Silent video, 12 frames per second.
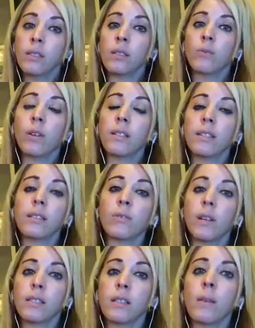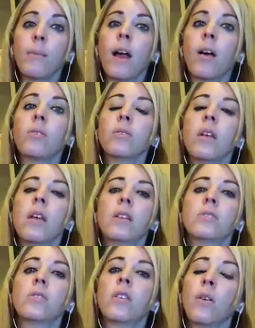and renting the rest of them out.
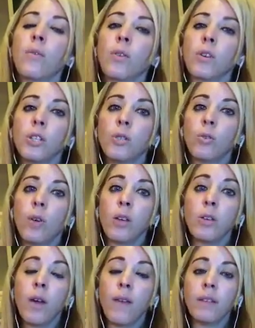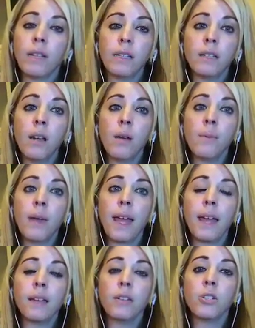So therefore, you have an income,
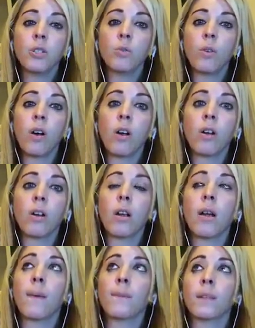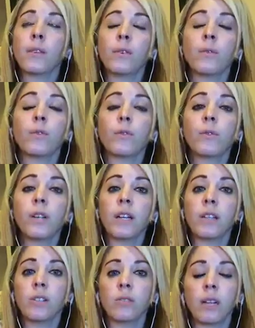and you are living for free.
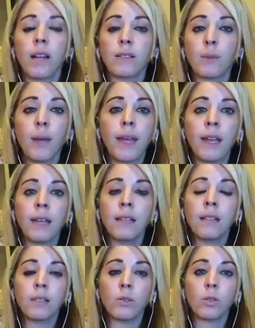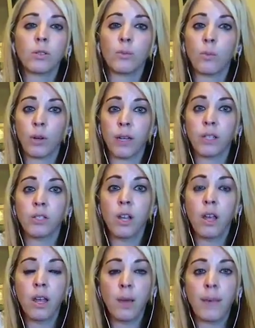You don't have to pay anything towards the mortgage.
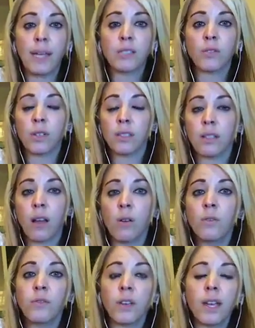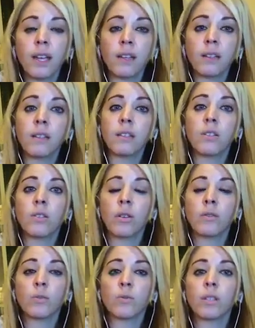It pays for itself, and you don't
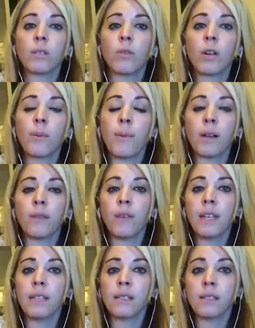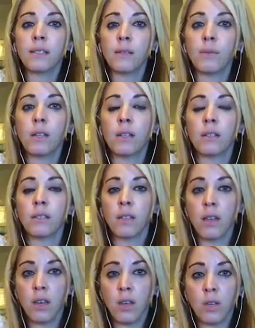have to really worry about a vacancy, because
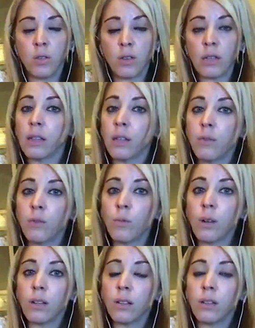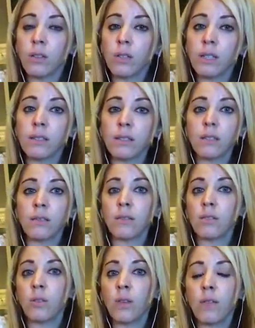you can live in one of the units
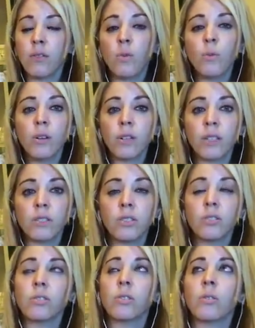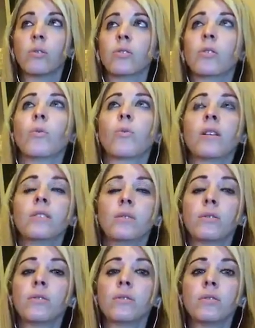and you have no mortgage, no rent
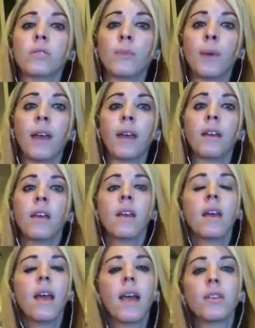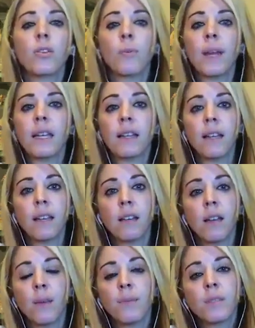to pay, and you're making
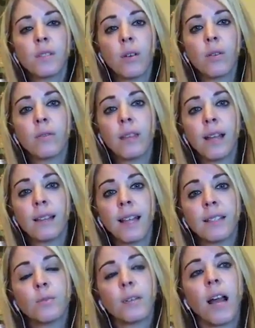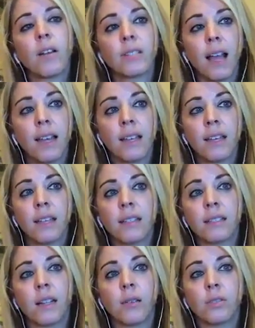income. So that's what house hacking
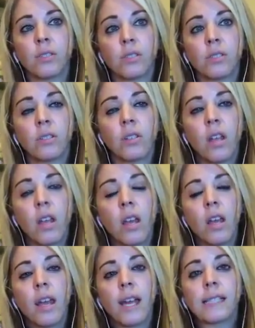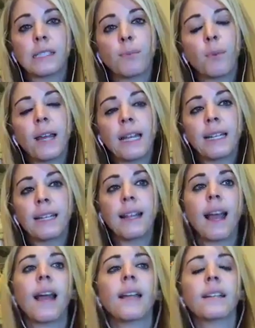is. And I was just explaining
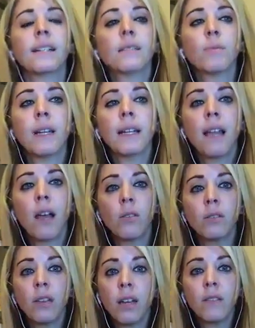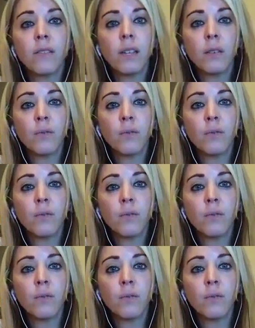that, and explaining how a lot of the